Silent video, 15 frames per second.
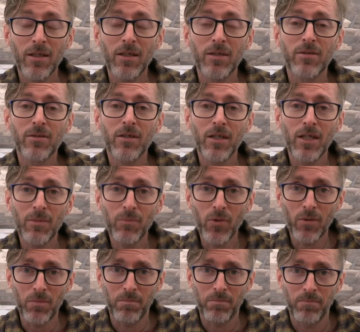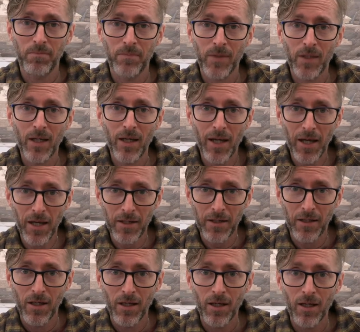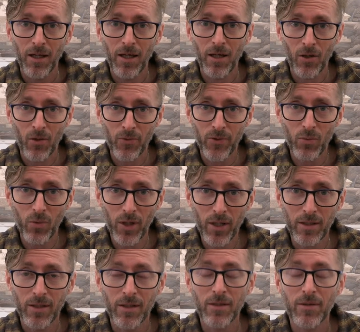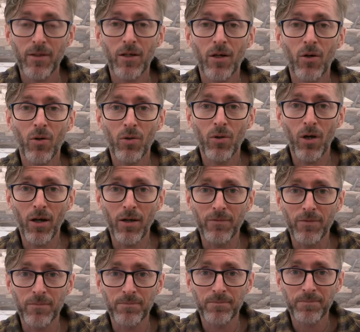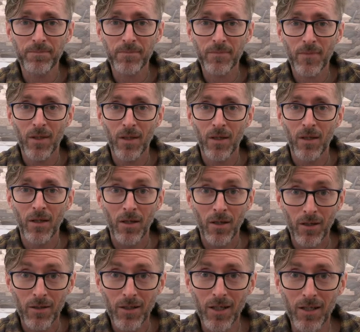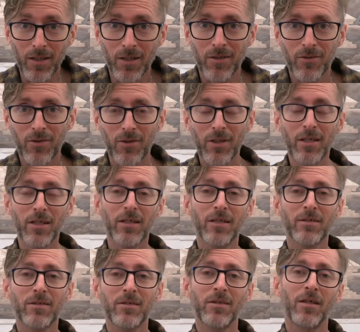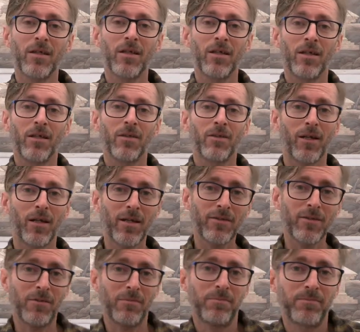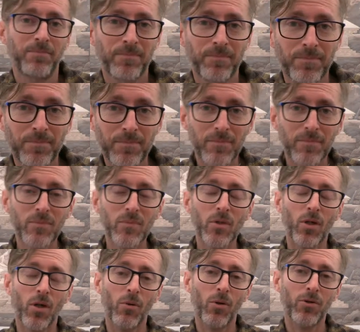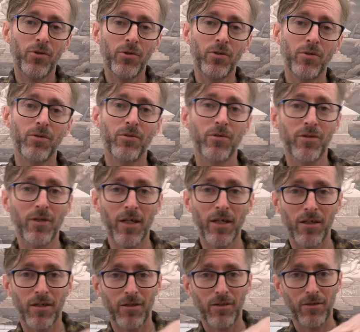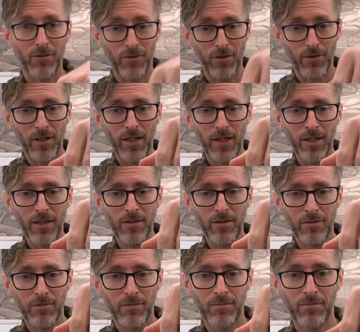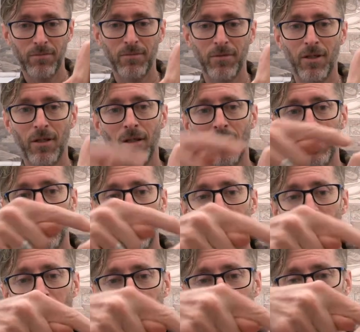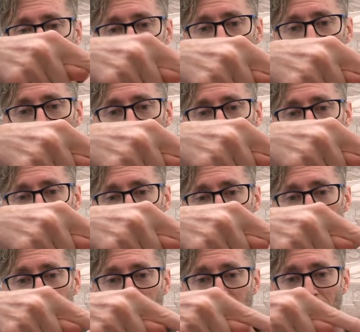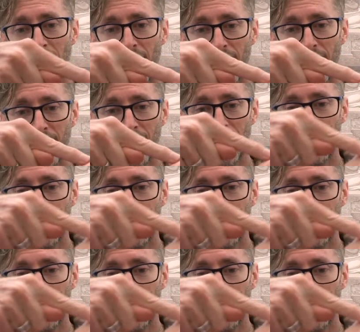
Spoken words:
is keep them at a healthy weight their whole life. Okay, so here's the lesson. I want you to take your own hand and just this part